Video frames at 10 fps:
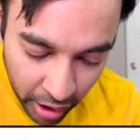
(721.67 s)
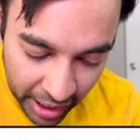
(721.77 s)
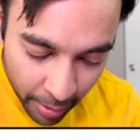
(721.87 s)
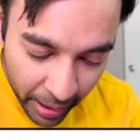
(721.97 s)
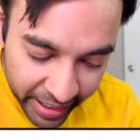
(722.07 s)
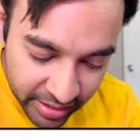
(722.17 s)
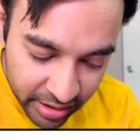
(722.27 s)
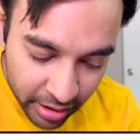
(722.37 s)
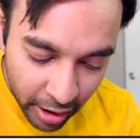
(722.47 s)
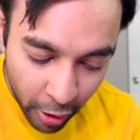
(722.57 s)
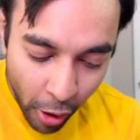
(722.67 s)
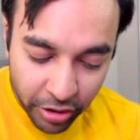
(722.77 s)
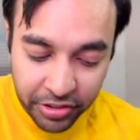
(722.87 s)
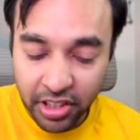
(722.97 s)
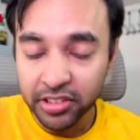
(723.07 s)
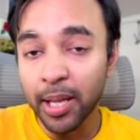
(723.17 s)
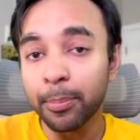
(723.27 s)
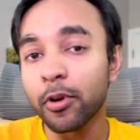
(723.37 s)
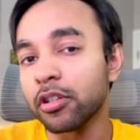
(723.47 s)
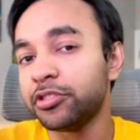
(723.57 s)
terabytes, the cost is
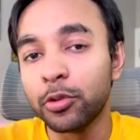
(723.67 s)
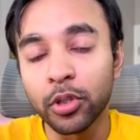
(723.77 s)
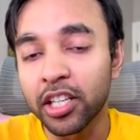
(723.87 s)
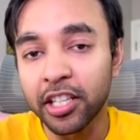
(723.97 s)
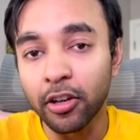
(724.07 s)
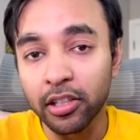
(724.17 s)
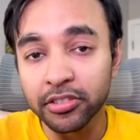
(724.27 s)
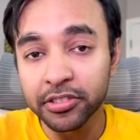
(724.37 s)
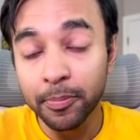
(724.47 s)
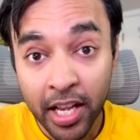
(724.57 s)
approx two hundred thirty dollars.